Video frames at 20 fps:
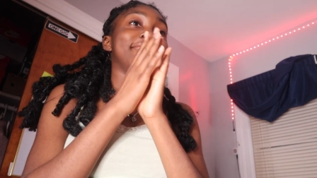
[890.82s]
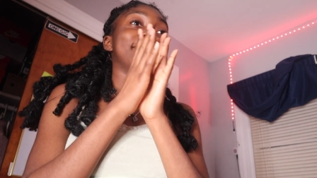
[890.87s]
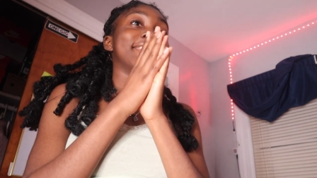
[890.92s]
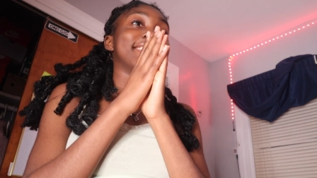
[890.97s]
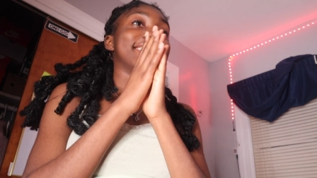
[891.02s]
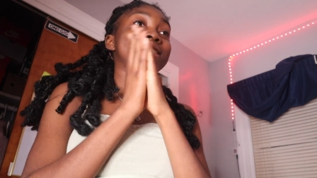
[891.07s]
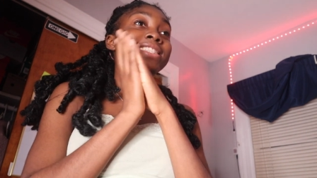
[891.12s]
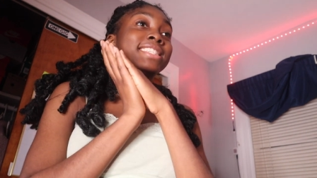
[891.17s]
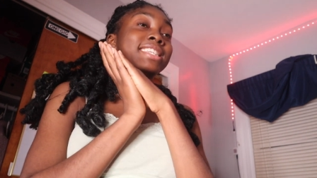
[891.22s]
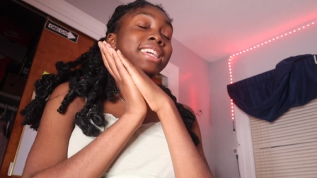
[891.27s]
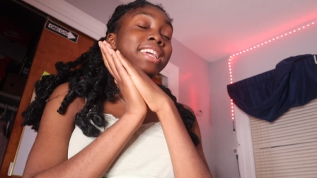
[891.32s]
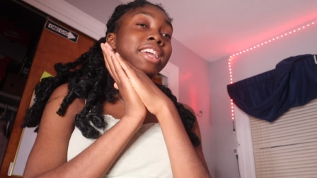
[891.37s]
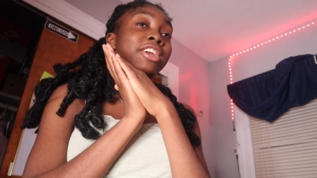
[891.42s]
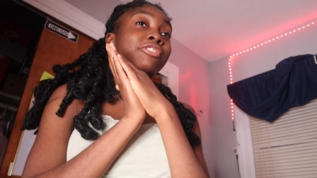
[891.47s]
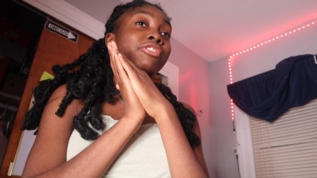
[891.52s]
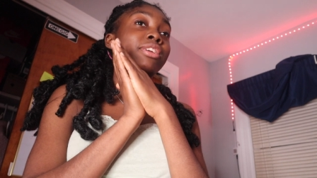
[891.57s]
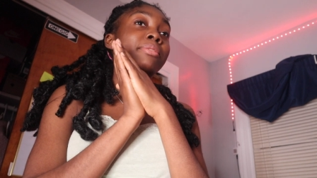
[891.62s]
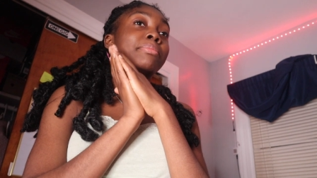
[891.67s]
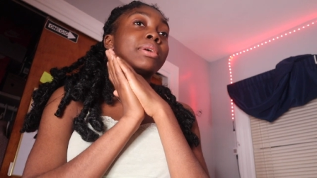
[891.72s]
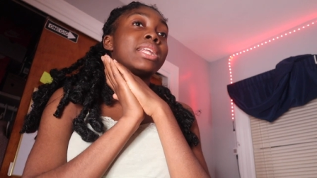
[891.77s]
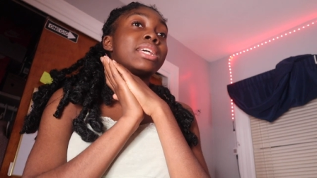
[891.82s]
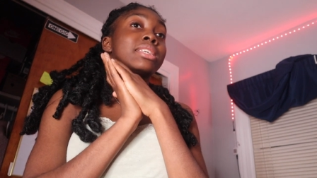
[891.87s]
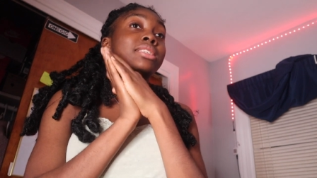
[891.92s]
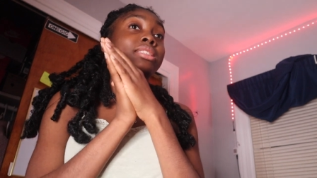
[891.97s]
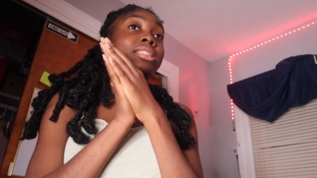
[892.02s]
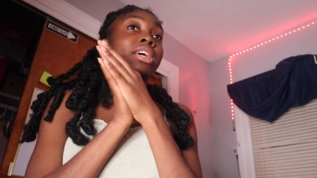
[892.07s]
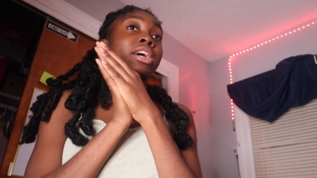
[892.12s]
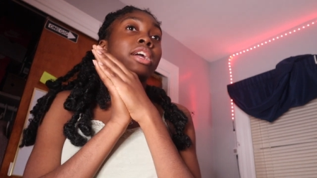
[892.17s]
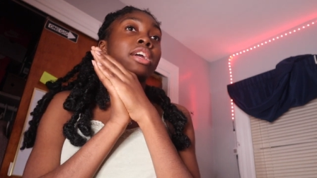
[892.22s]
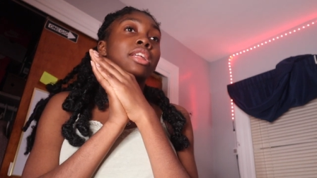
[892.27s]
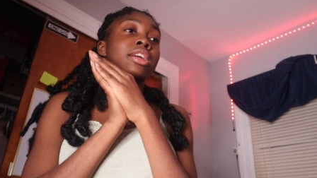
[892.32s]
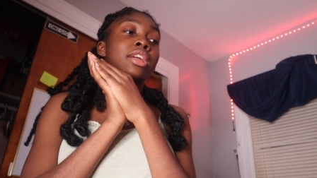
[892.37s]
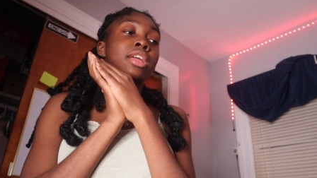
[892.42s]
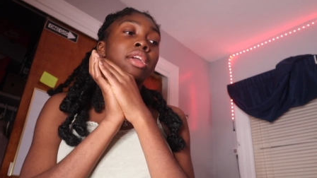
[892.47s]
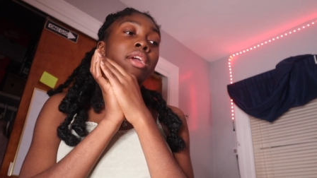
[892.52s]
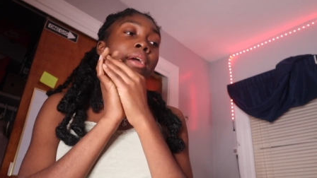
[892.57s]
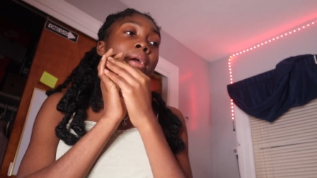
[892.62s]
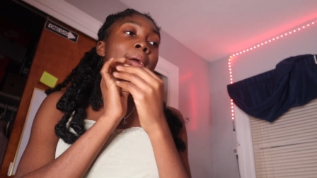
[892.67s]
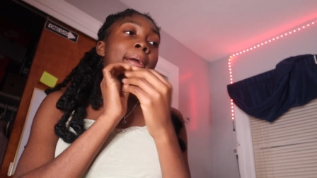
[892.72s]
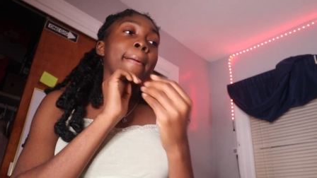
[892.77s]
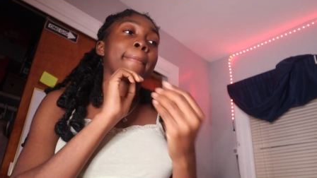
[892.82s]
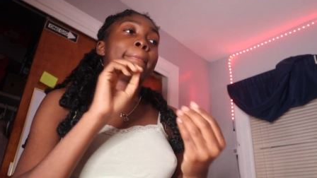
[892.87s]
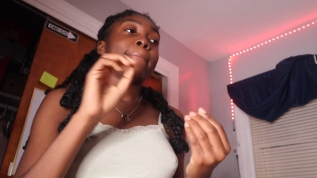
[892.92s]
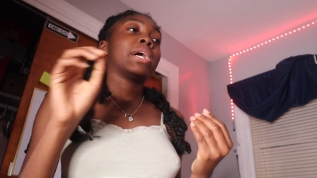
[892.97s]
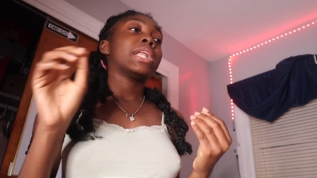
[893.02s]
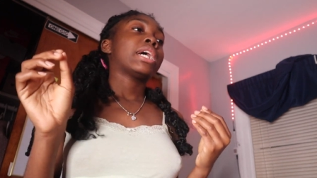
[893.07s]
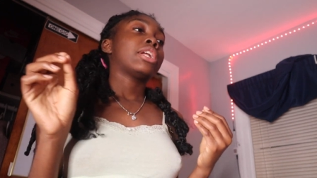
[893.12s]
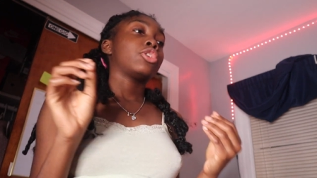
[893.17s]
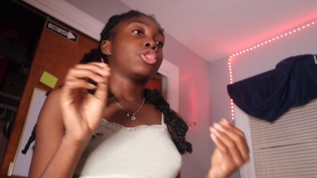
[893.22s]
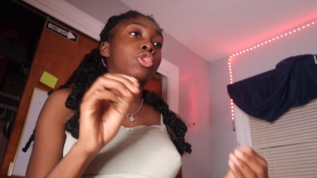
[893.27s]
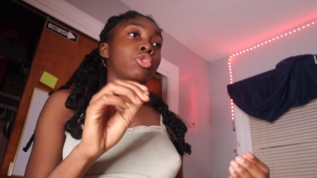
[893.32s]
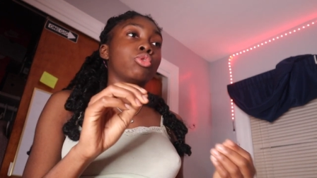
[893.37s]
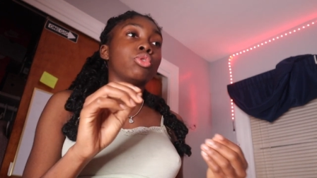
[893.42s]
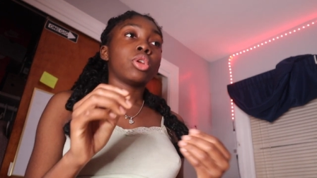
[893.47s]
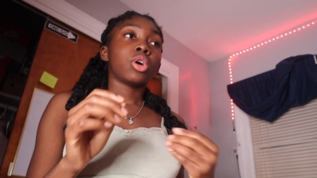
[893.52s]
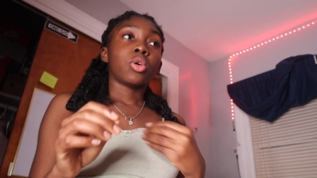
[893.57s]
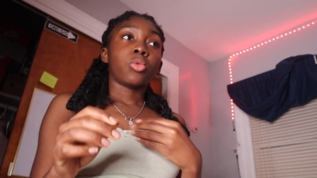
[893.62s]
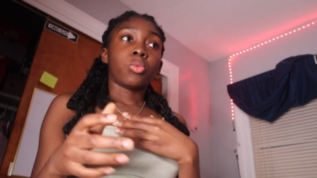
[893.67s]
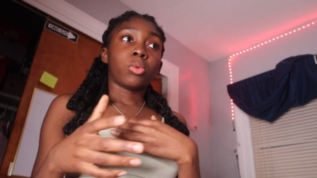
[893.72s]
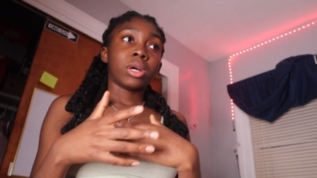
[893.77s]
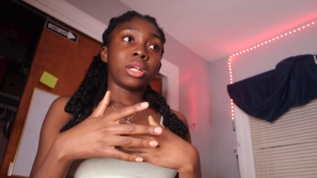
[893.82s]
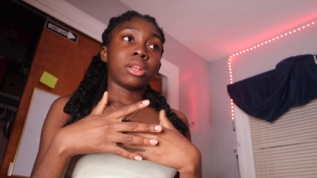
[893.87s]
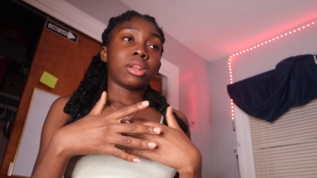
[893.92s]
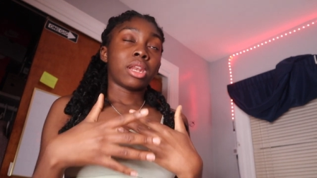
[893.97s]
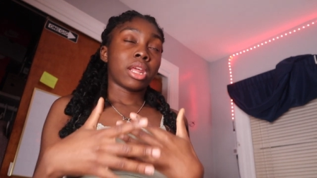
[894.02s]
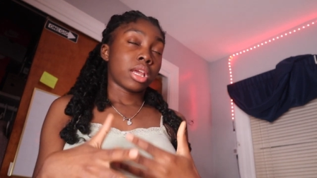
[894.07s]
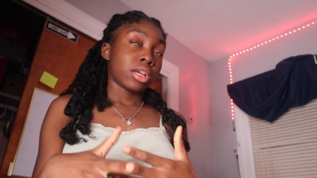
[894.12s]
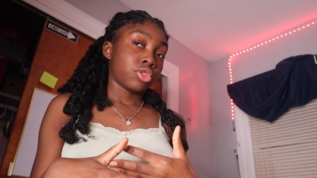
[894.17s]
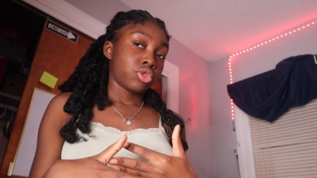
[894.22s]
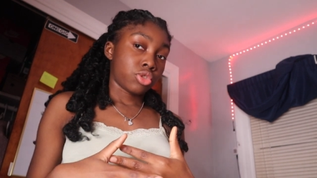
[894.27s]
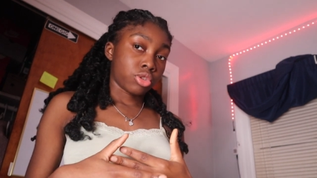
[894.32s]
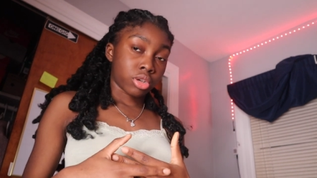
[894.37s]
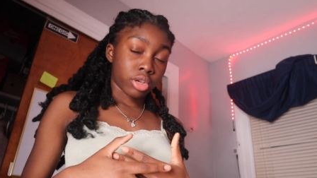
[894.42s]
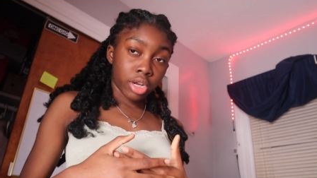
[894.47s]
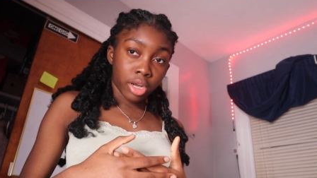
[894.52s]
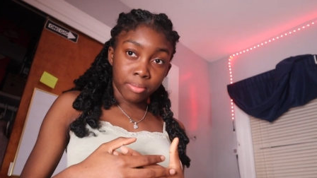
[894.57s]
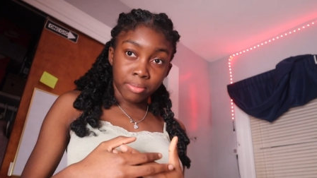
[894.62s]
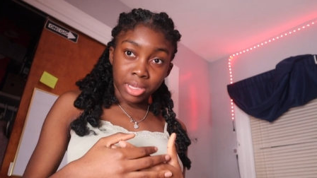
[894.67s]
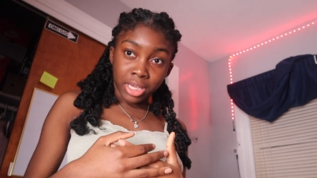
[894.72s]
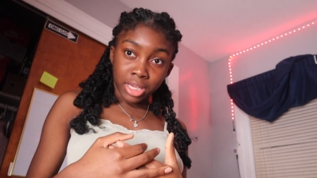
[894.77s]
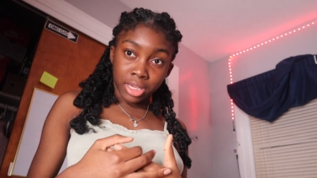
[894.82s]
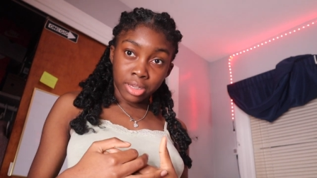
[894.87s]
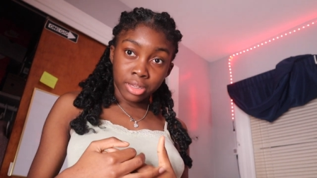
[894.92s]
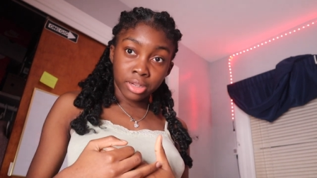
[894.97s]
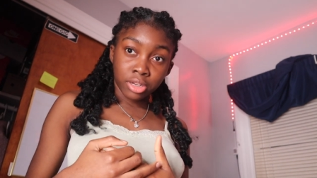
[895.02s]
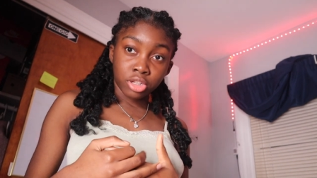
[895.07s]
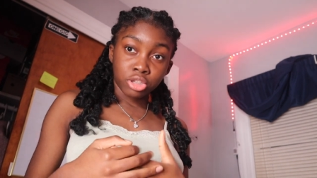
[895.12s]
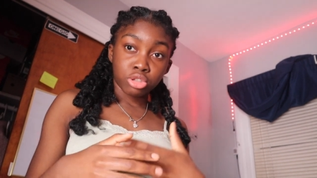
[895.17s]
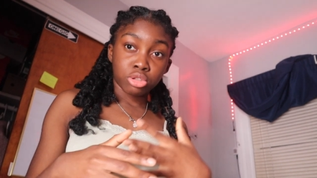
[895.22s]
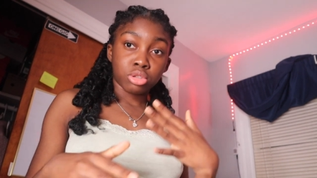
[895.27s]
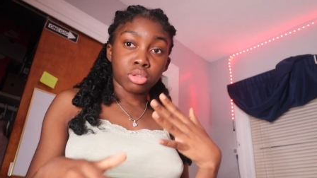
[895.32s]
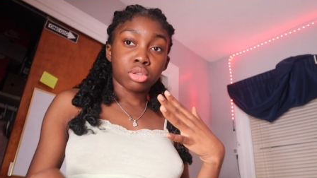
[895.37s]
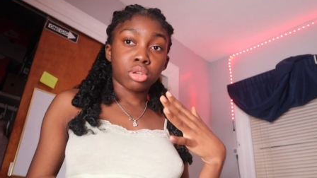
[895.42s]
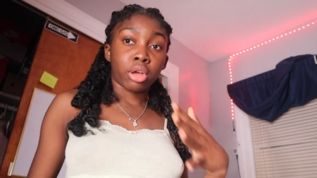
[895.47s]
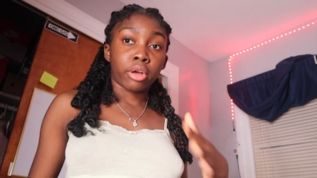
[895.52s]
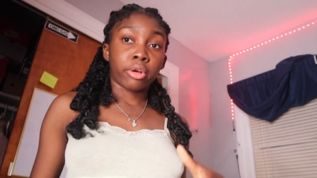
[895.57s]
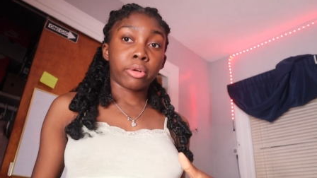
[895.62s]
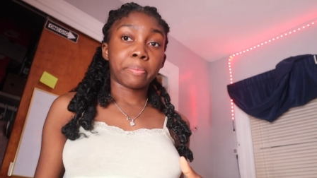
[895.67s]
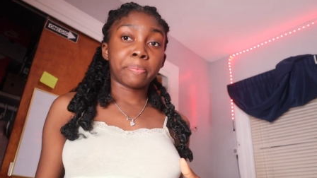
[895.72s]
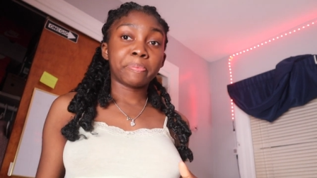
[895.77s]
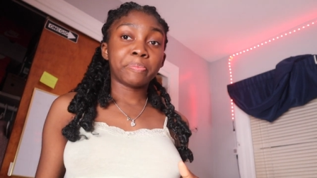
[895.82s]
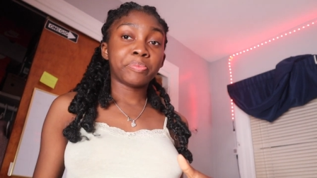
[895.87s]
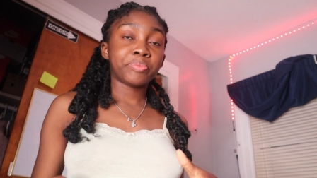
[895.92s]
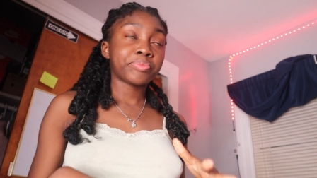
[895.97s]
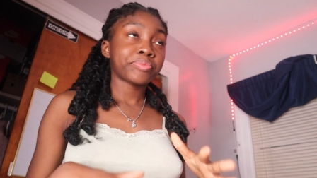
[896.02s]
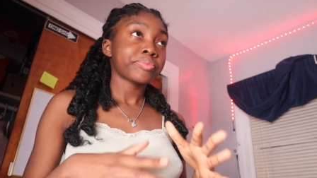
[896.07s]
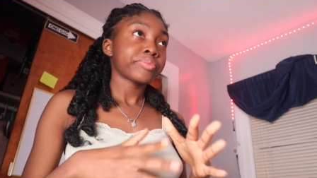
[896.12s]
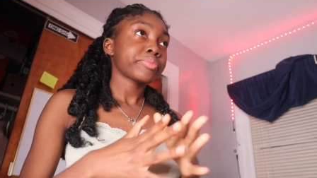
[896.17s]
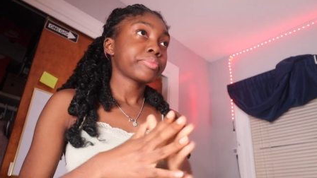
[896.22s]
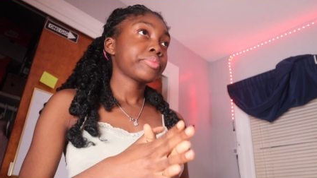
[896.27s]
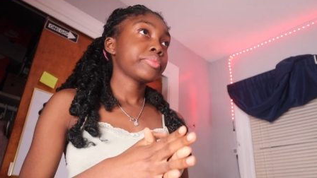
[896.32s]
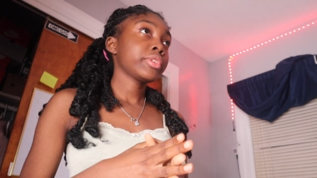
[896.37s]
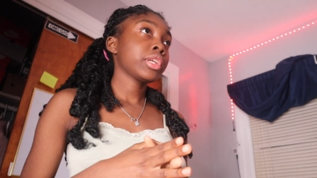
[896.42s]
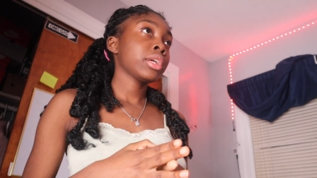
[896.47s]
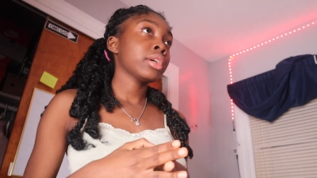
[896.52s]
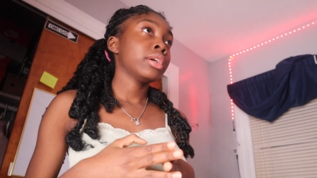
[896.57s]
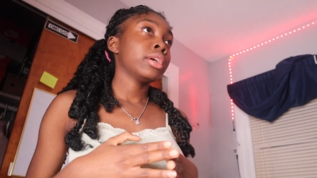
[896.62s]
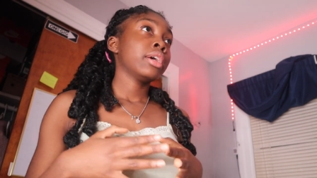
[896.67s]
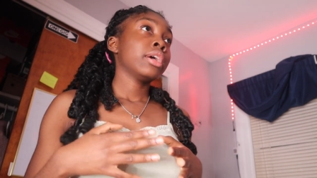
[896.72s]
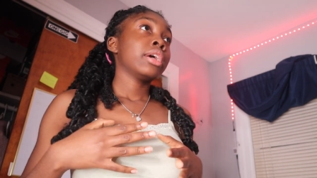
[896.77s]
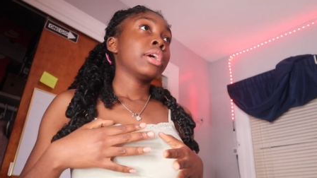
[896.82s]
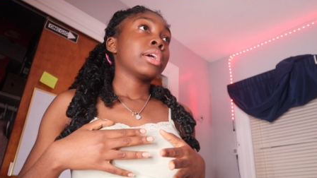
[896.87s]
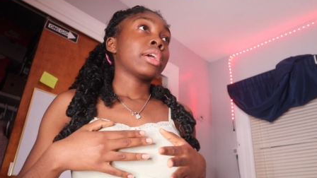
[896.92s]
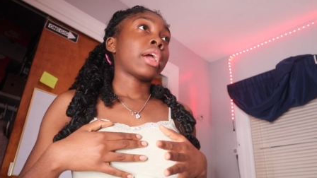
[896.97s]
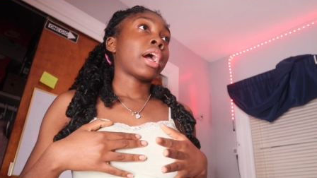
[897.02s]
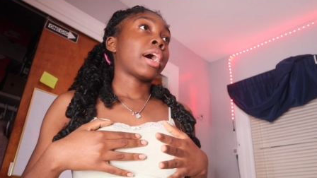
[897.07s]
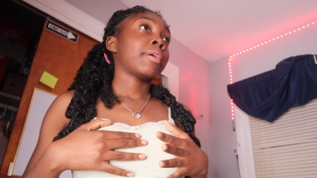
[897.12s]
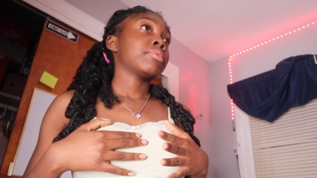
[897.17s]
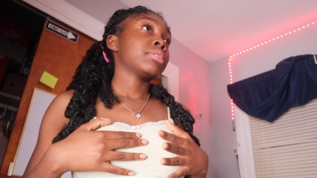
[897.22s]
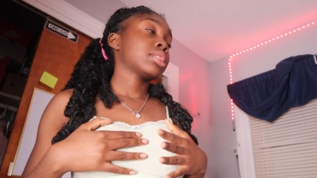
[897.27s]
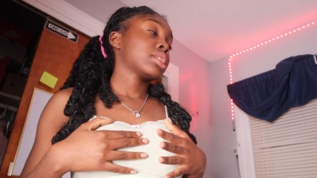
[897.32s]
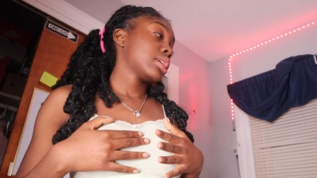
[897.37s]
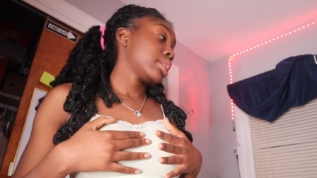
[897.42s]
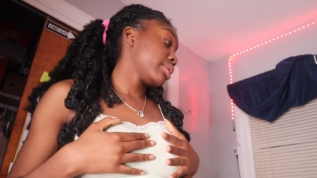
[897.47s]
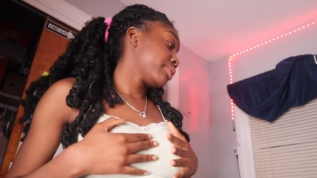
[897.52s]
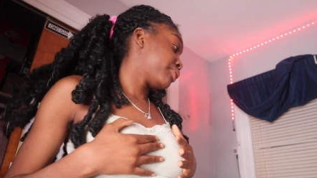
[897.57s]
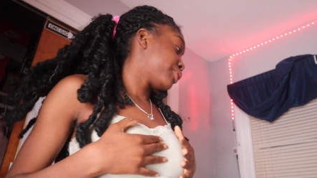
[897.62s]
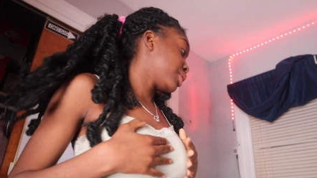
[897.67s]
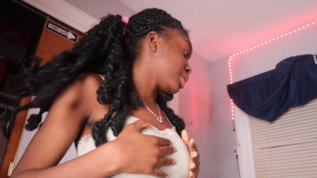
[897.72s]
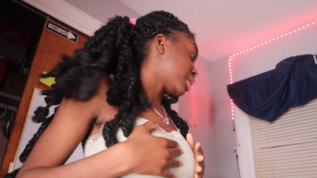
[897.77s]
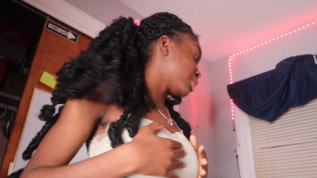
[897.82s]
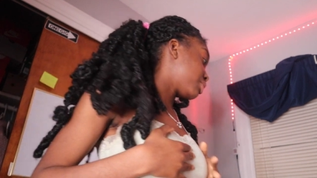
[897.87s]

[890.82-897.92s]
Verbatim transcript: really scary but exciting but I don't know what days they're coming in. So, yeah, I'm just gonna fill